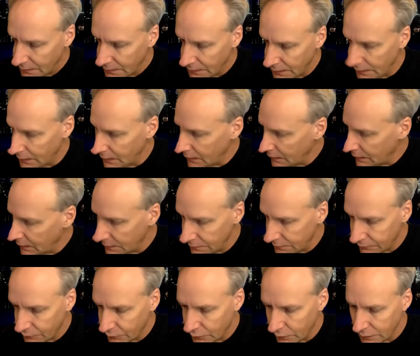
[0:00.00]
And
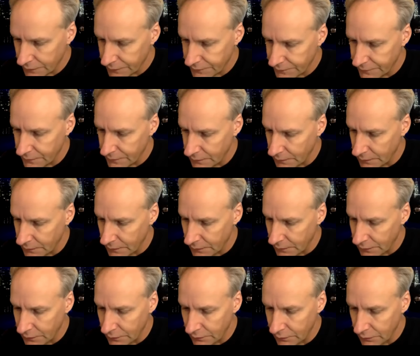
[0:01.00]
of course,
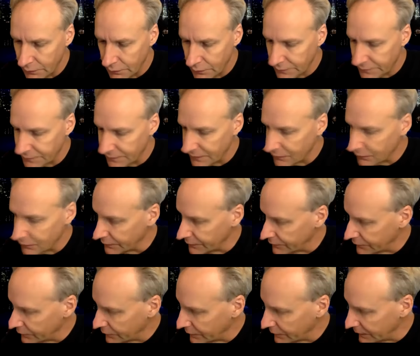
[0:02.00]
u is equal to
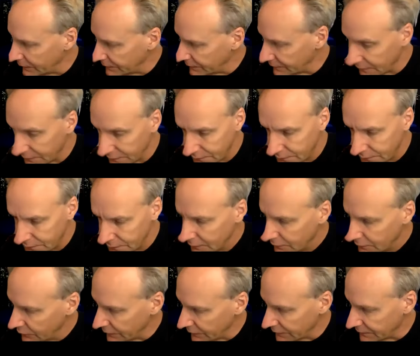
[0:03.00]
3, isn't it?
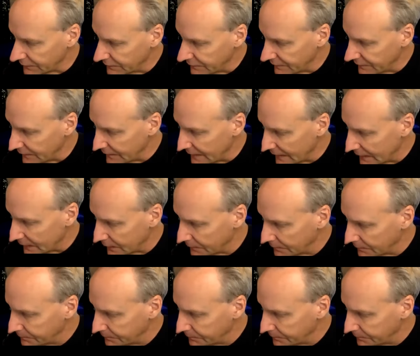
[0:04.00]
We can see that.